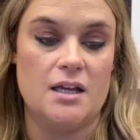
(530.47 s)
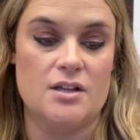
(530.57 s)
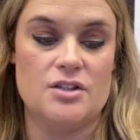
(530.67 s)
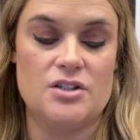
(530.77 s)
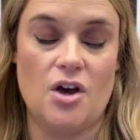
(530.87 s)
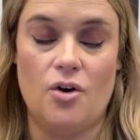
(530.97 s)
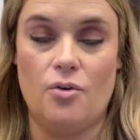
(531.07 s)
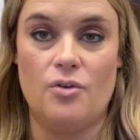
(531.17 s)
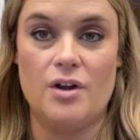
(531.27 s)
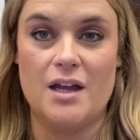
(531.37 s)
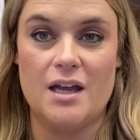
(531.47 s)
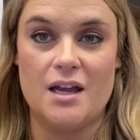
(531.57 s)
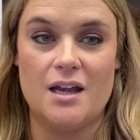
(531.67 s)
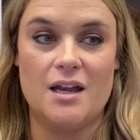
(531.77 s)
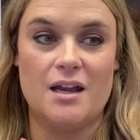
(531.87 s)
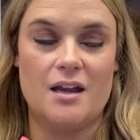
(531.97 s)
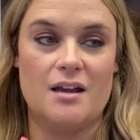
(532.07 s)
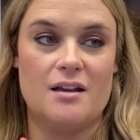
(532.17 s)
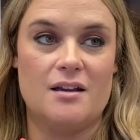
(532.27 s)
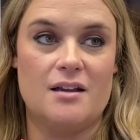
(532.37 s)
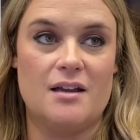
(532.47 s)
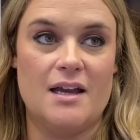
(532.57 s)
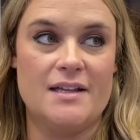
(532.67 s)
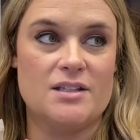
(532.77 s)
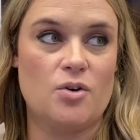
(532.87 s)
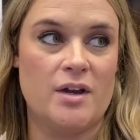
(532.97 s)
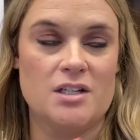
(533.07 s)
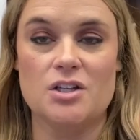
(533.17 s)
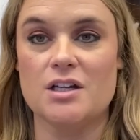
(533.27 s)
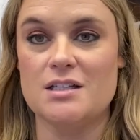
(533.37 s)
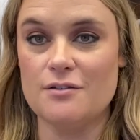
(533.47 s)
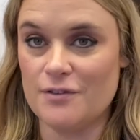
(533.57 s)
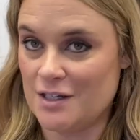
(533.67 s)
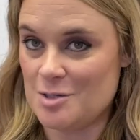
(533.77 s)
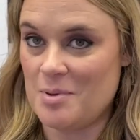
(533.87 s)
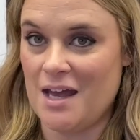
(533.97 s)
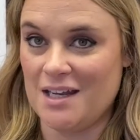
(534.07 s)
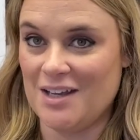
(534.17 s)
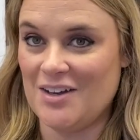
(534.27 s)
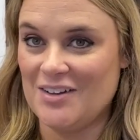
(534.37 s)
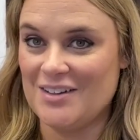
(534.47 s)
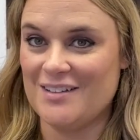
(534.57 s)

So it's going to look different depending on